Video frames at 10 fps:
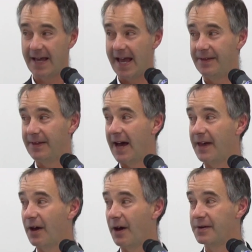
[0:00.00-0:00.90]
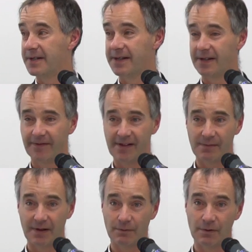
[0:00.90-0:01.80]
and the other owners in the
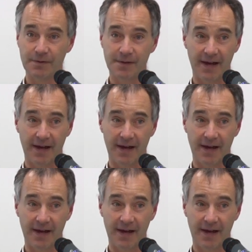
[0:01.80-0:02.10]
development will also